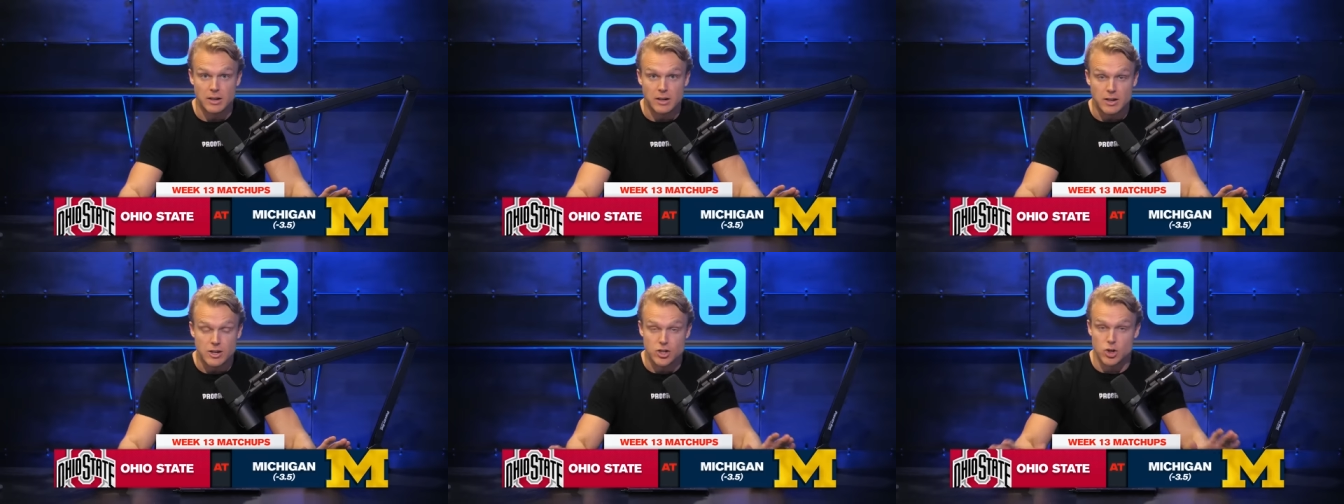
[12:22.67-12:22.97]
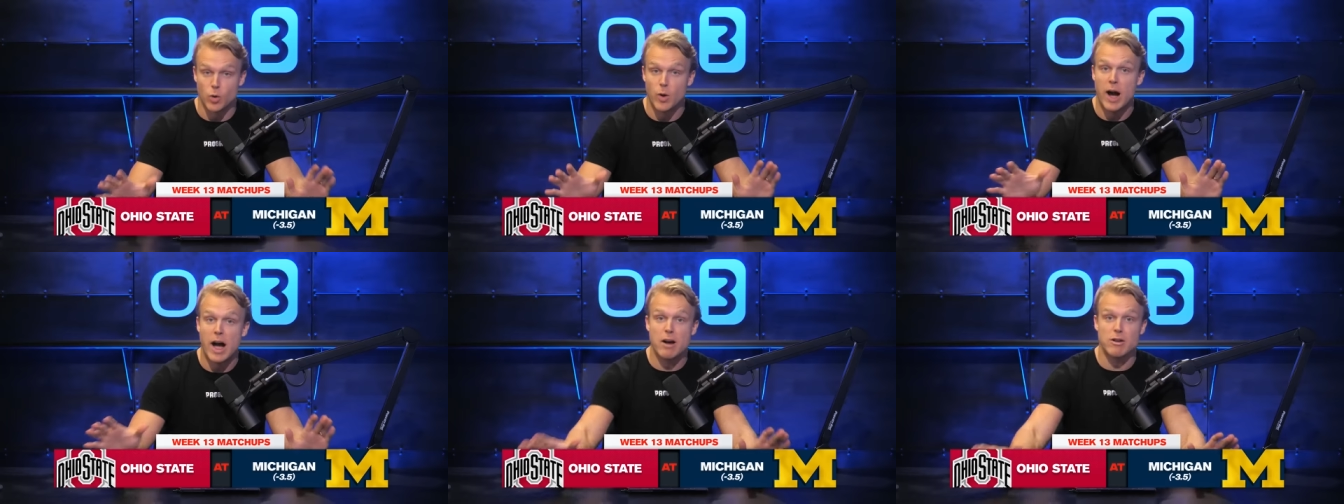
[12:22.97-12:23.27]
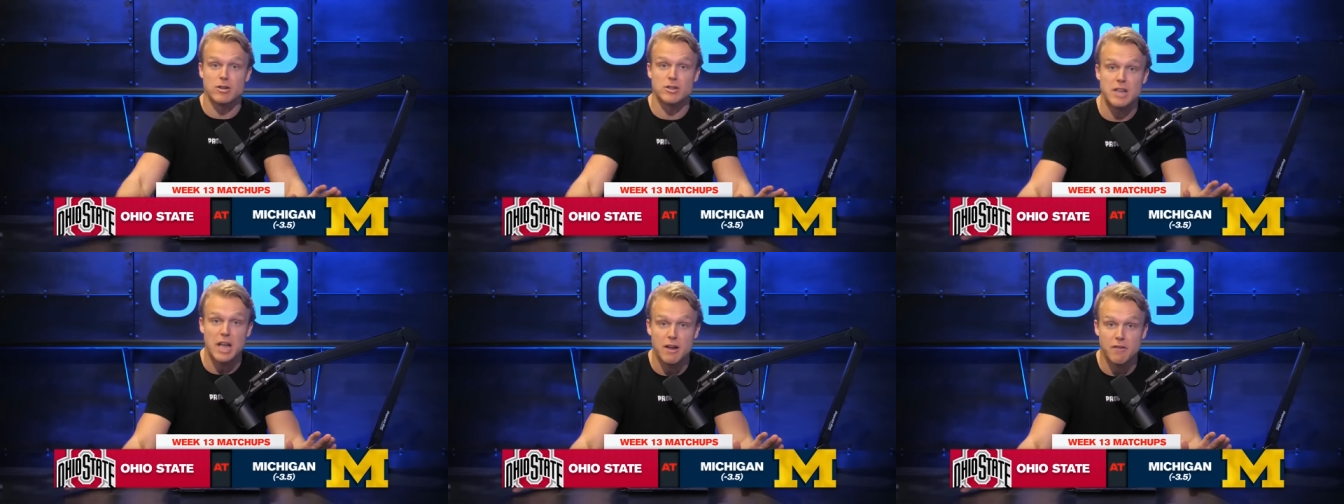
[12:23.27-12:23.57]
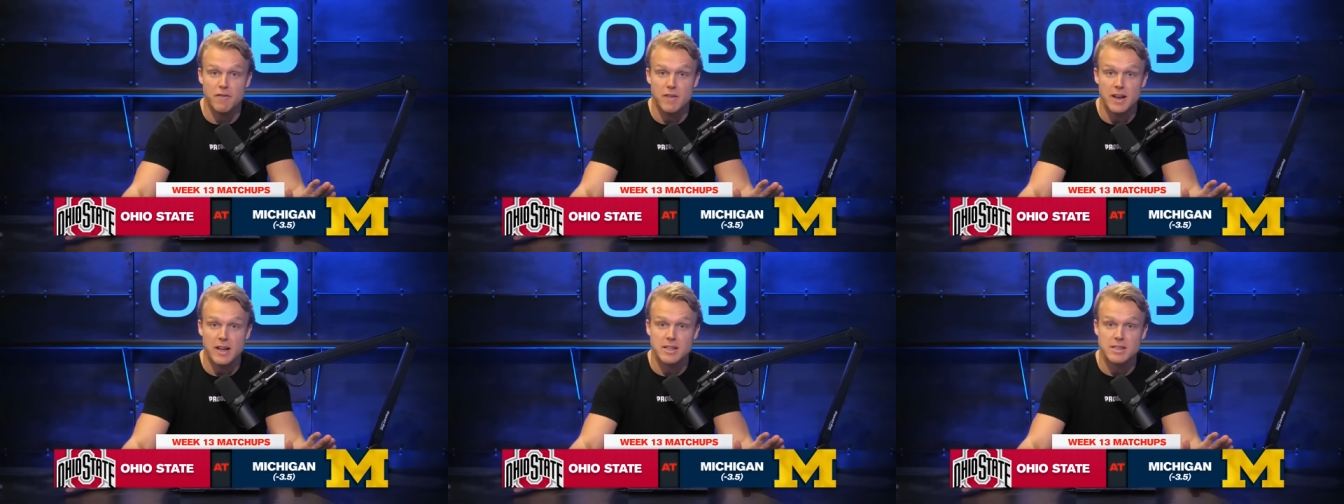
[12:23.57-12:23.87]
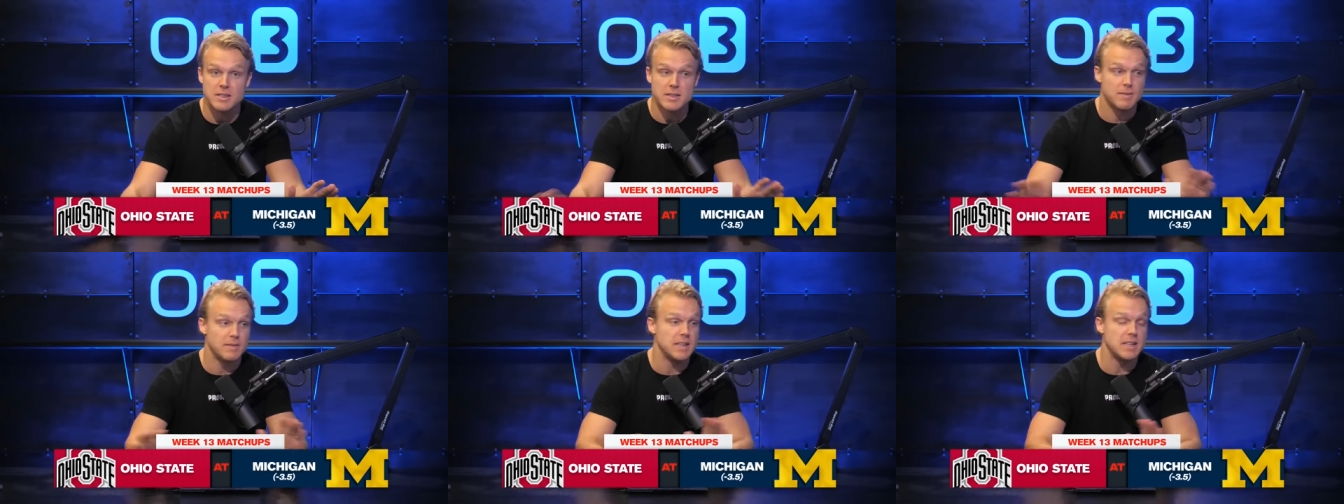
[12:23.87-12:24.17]
So Ohio State
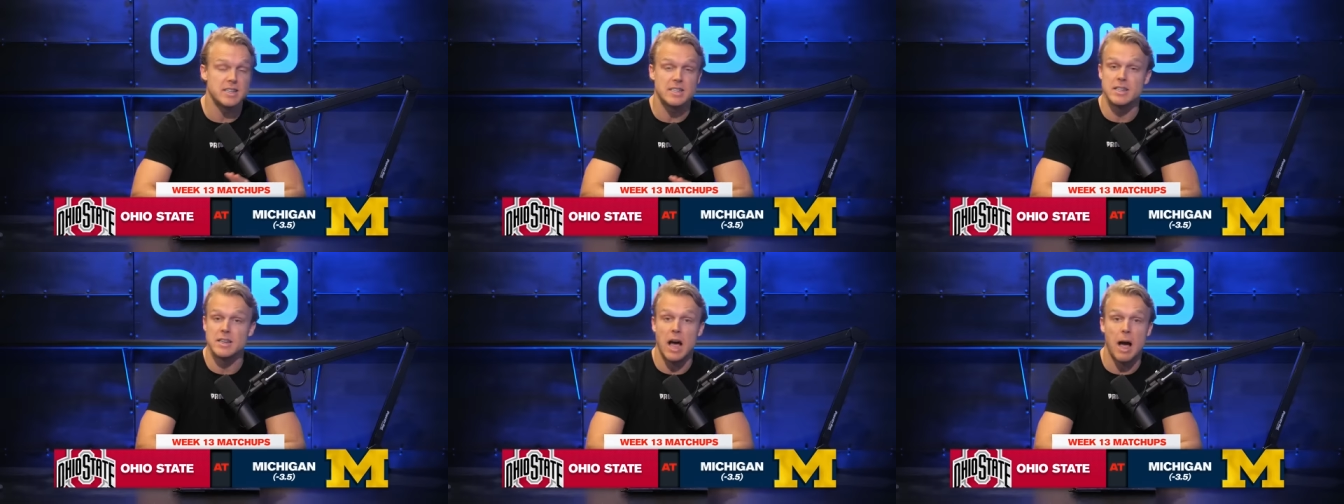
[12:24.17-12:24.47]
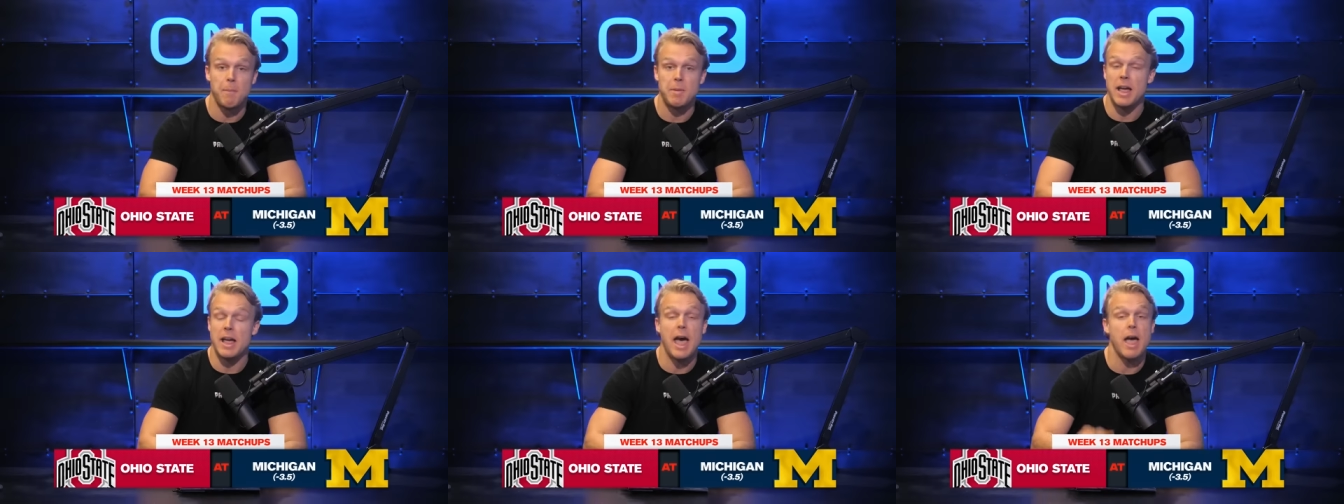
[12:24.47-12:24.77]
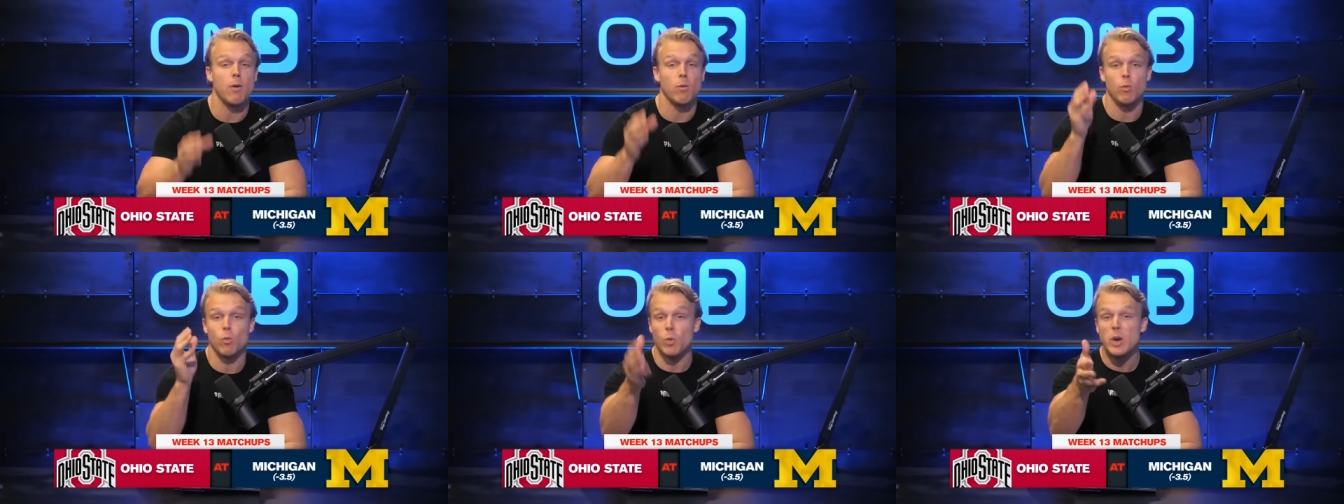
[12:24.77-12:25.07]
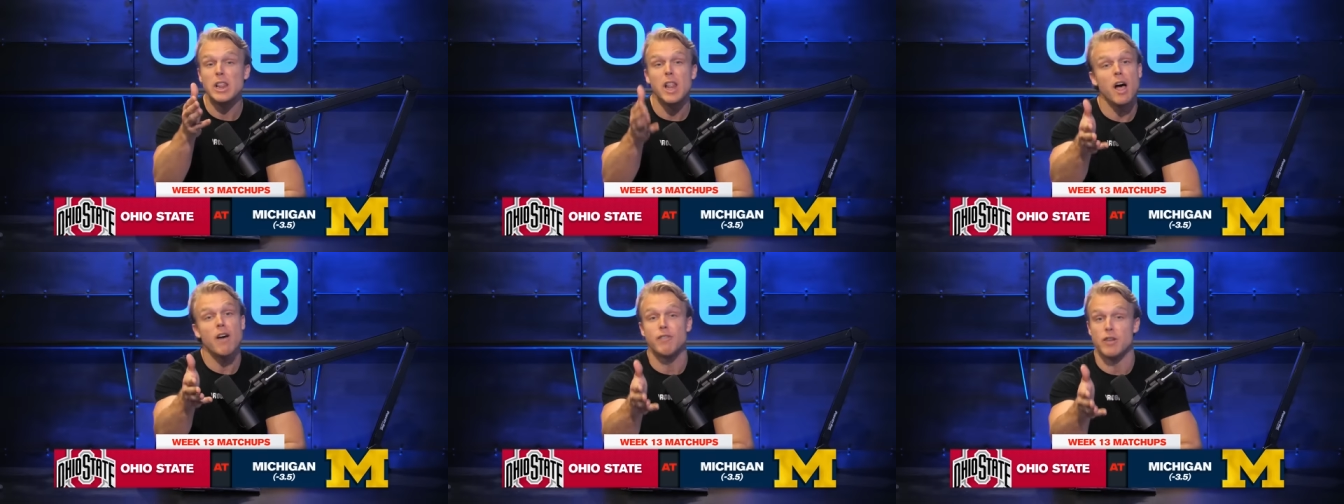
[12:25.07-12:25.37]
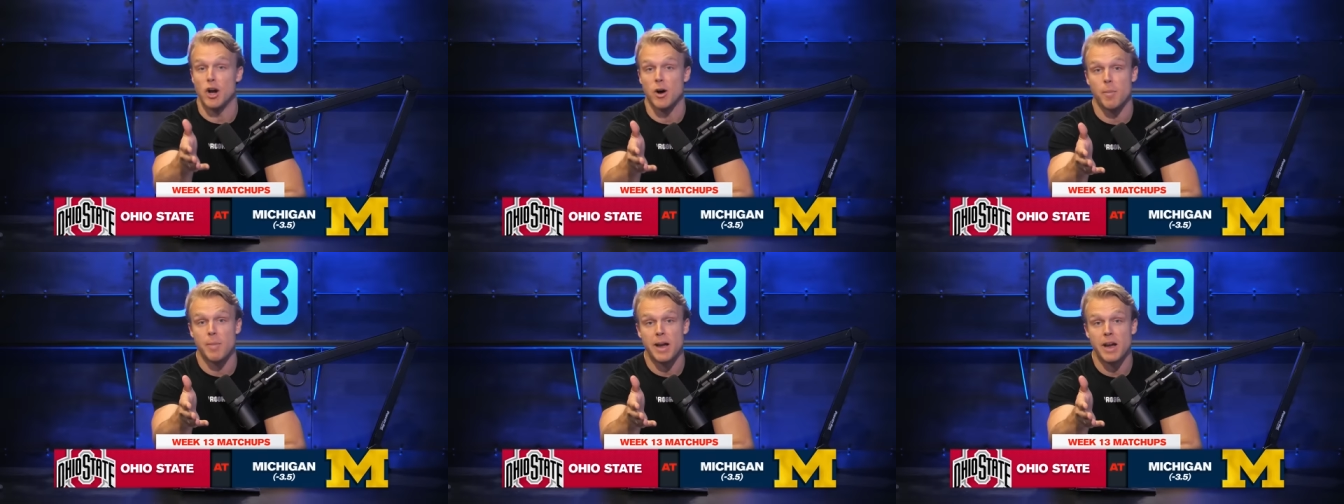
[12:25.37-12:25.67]
fans, this is, I mean, hey, we love
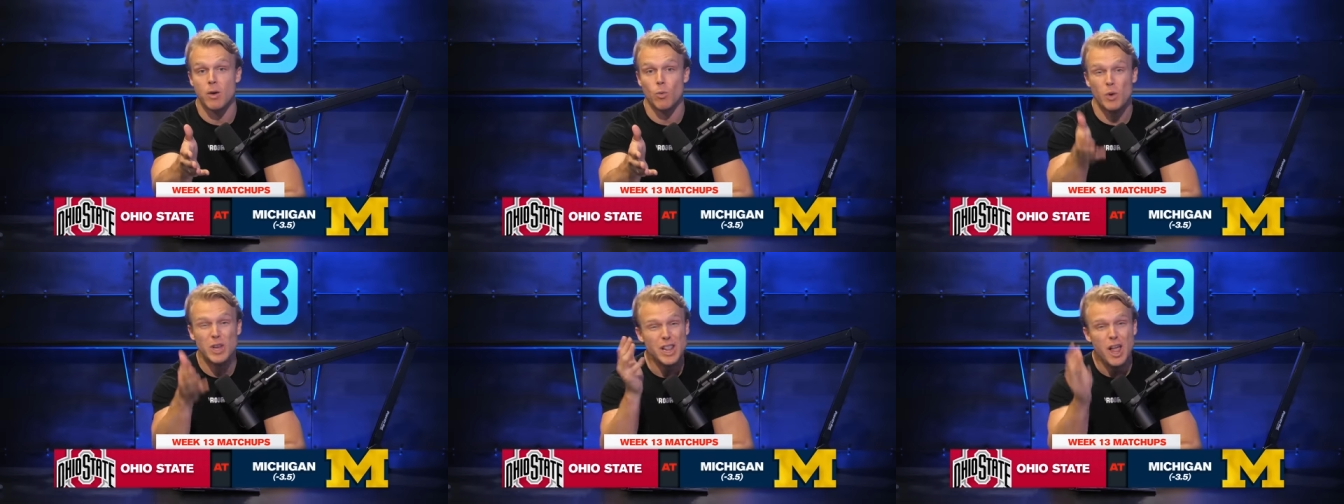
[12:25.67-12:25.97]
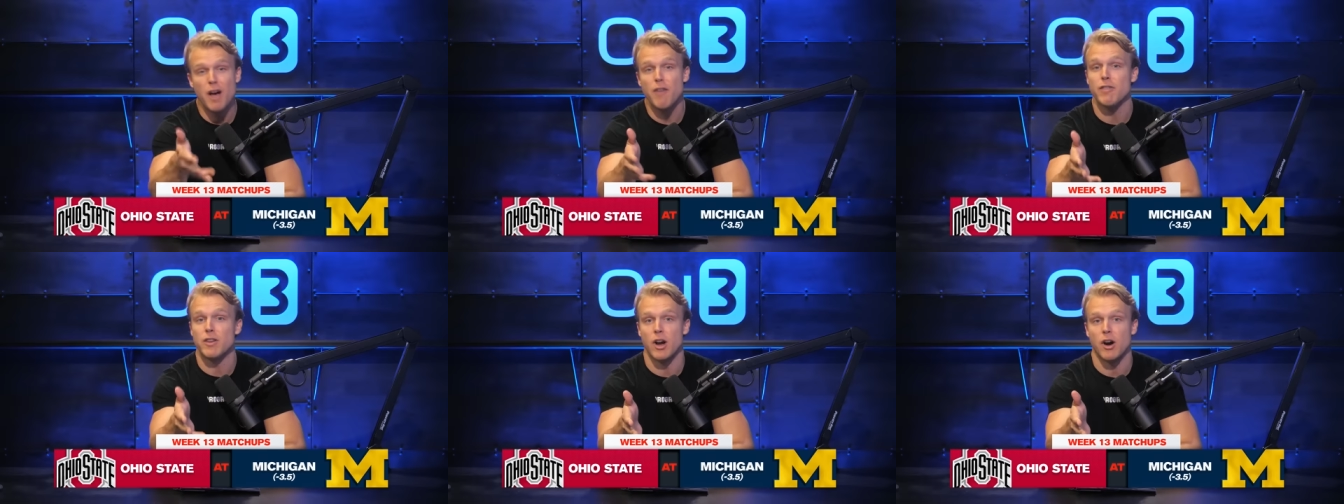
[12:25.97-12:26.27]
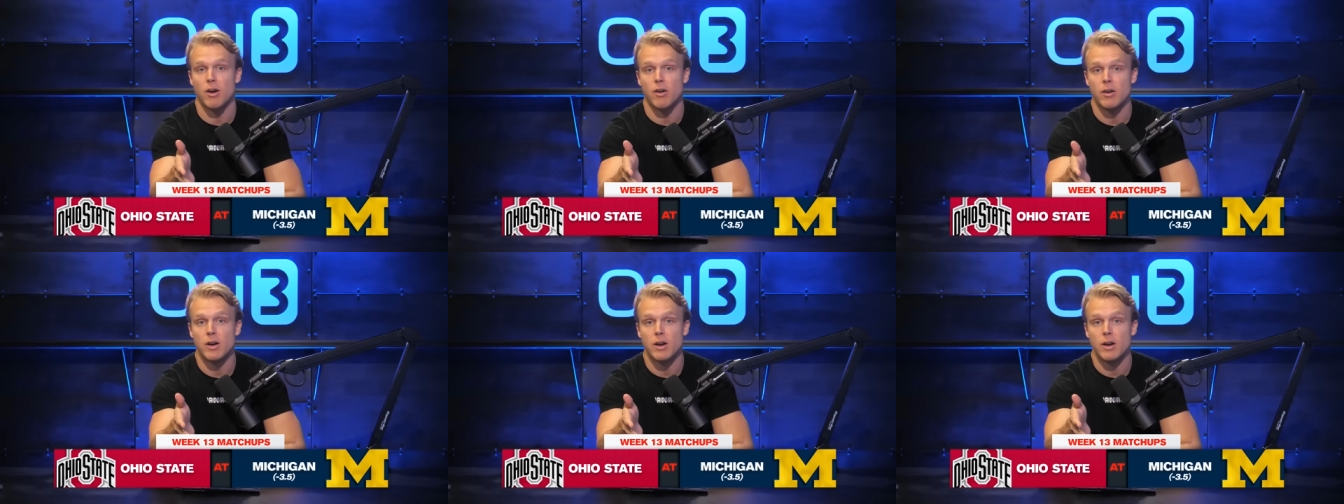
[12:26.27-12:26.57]
y'all, man. We love y'all.